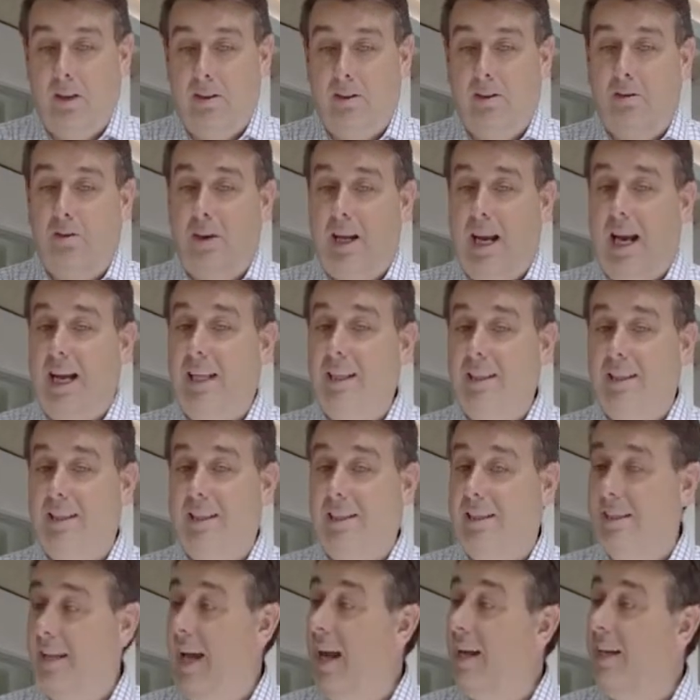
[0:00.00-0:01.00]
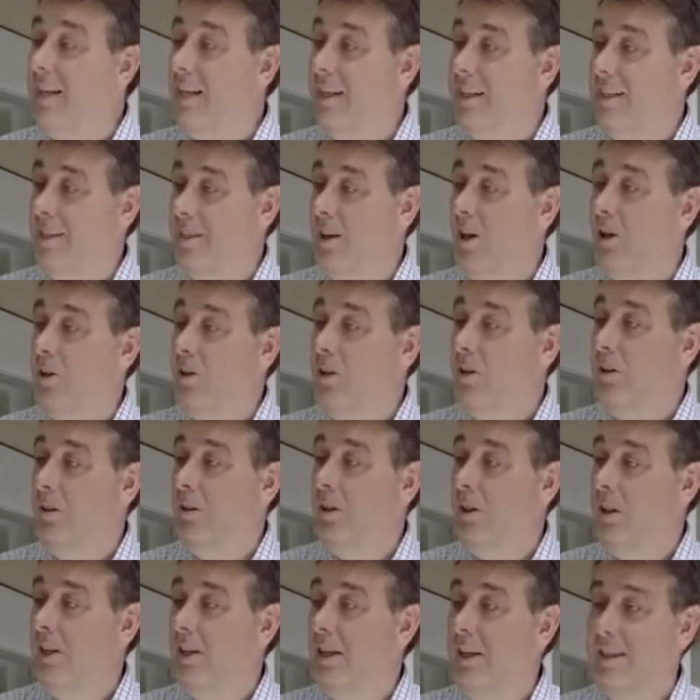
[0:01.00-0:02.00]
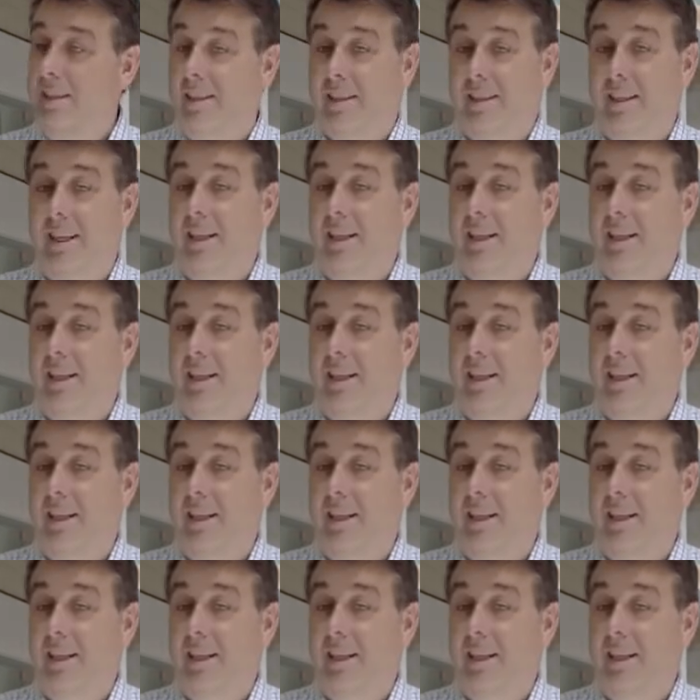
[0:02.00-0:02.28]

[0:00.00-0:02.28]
The reality 10 years on is it